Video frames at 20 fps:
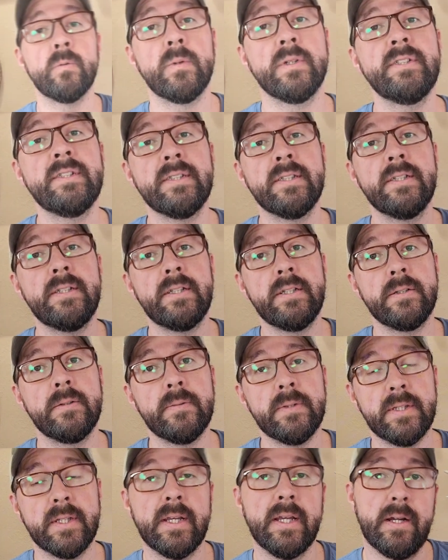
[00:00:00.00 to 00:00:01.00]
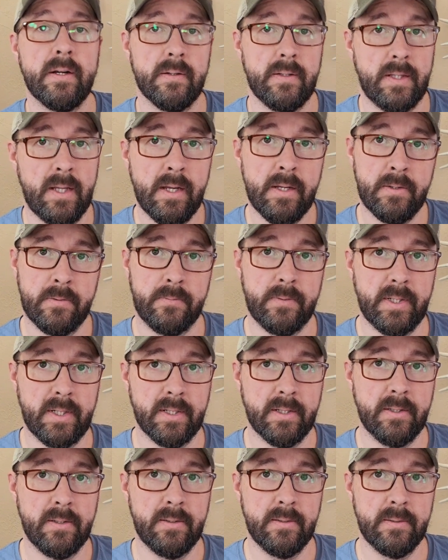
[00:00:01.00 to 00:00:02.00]
what's the deal with the Carolina
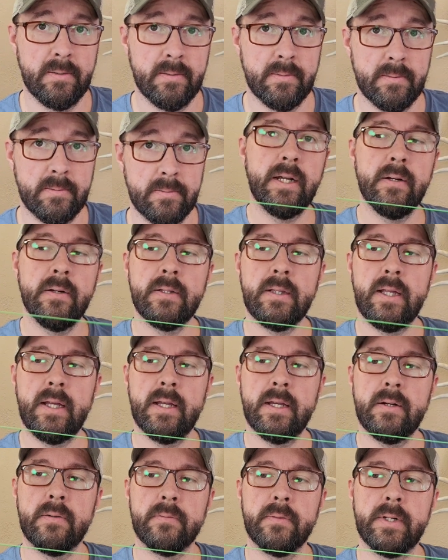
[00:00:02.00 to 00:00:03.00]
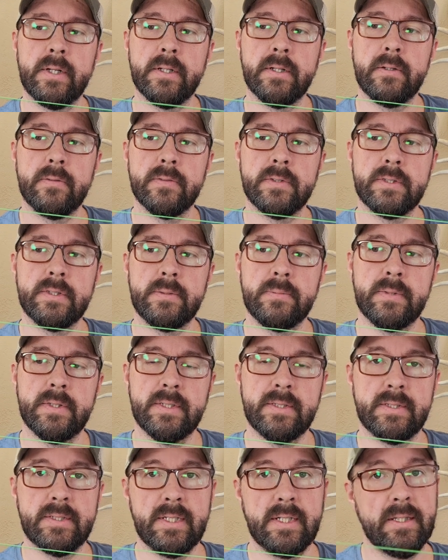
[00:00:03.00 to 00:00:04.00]
rig? Carolina rig over
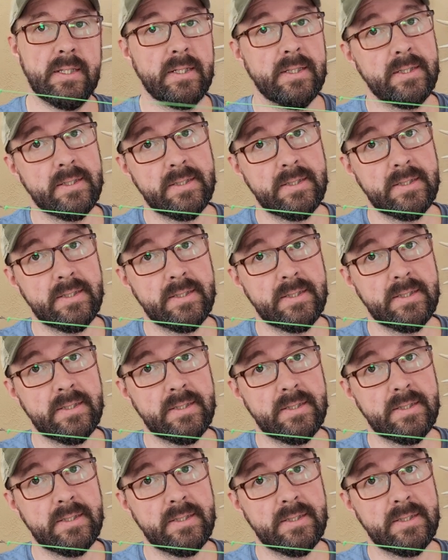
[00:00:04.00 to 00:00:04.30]
something, say, like the